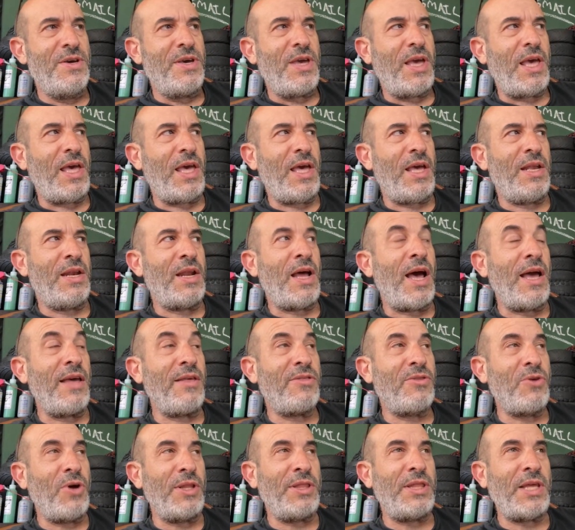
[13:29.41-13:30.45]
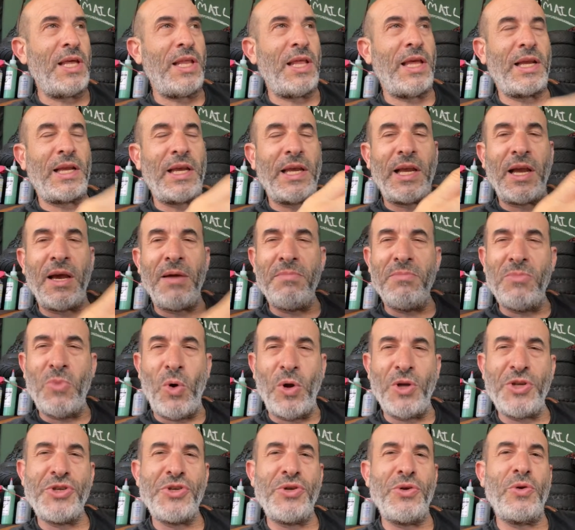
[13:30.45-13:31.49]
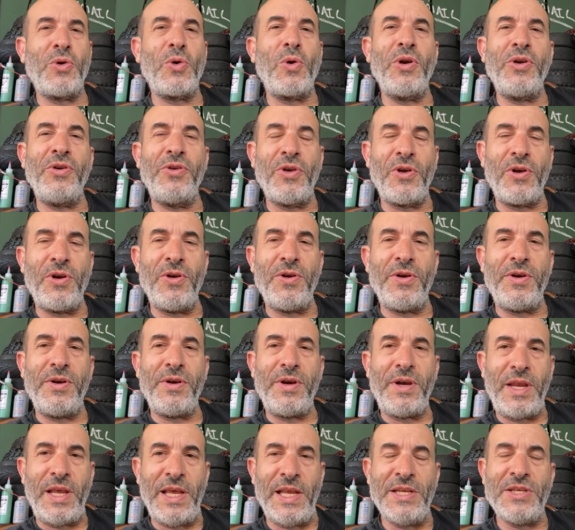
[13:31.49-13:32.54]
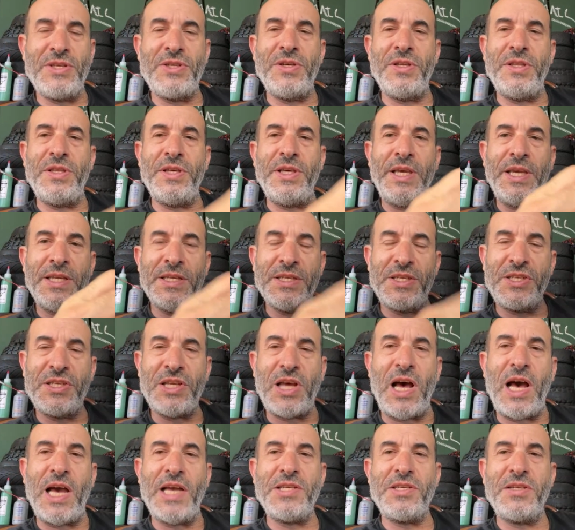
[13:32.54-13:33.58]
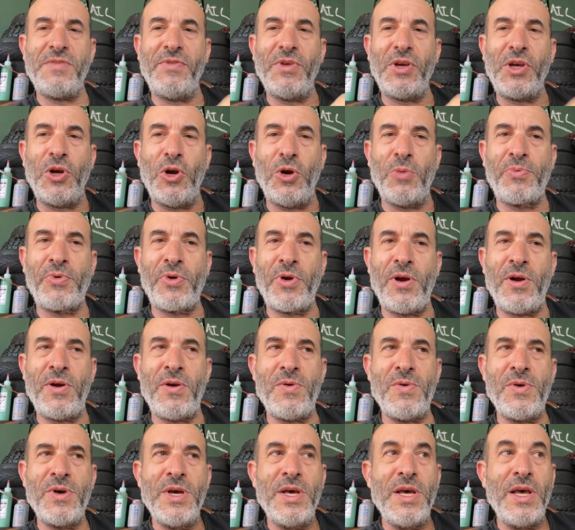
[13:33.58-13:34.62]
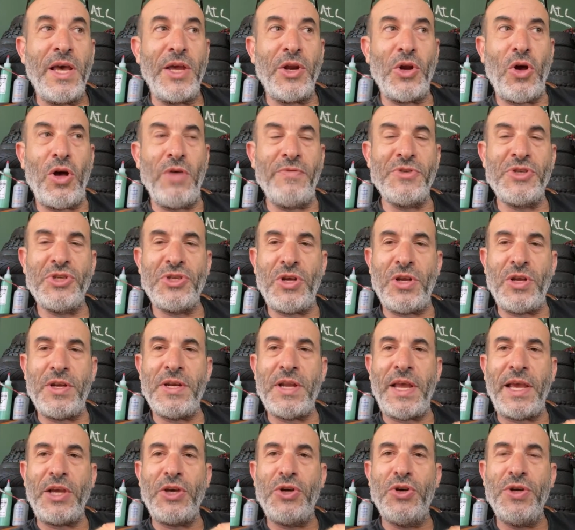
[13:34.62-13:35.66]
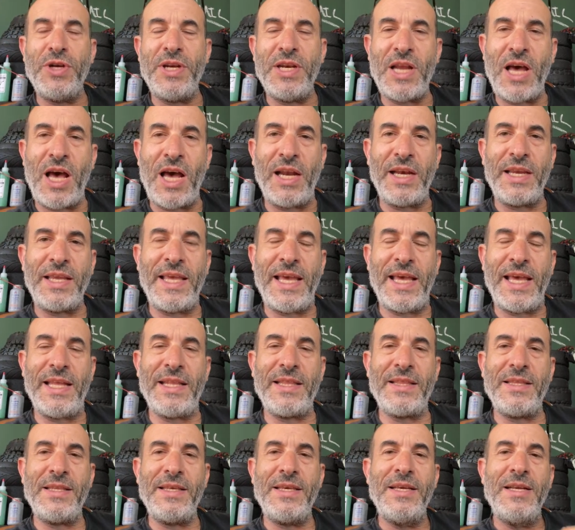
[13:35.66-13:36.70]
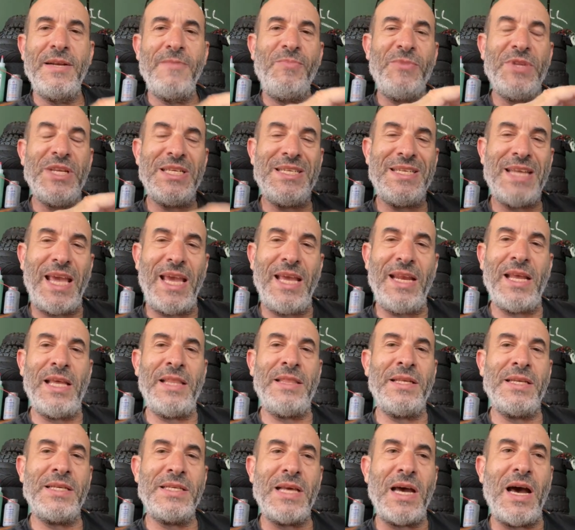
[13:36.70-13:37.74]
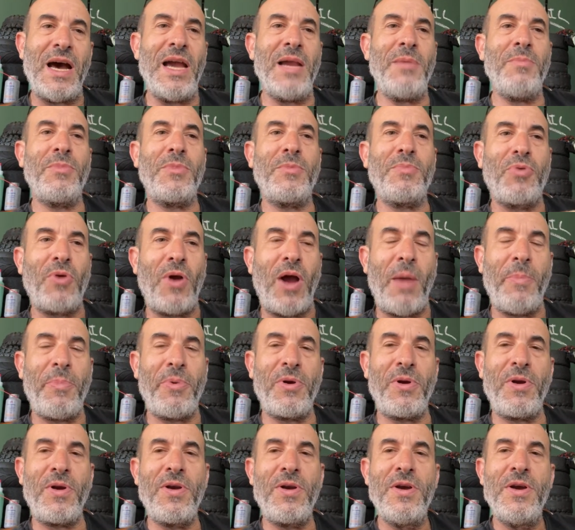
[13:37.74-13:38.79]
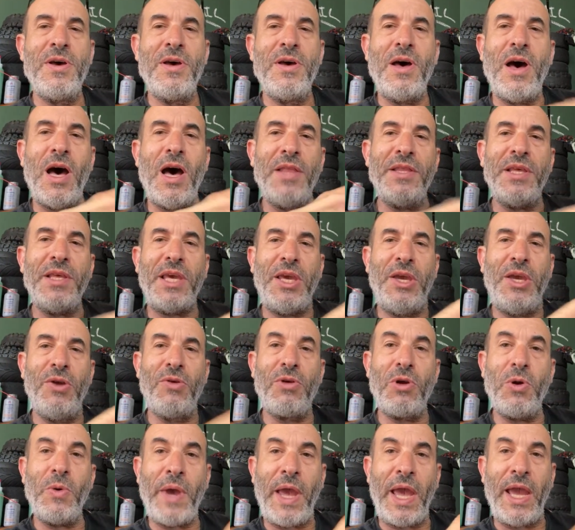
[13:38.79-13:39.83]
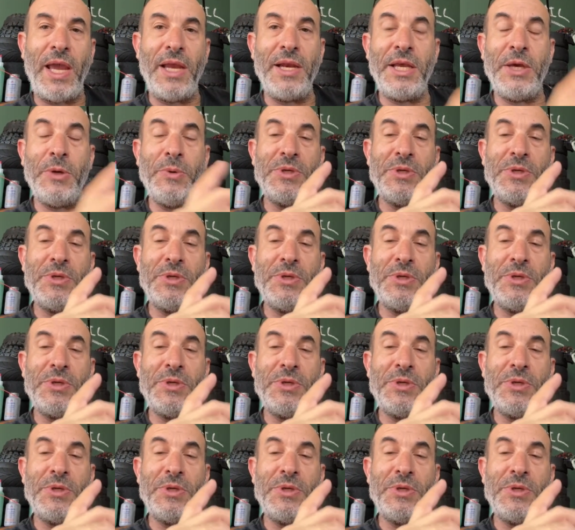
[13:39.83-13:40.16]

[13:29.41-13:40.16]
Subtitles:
And I thought that like I got moisture or dirt into the insides of the GoPro, and all of a sudden I could not get the date and the time proper on the Hero 8.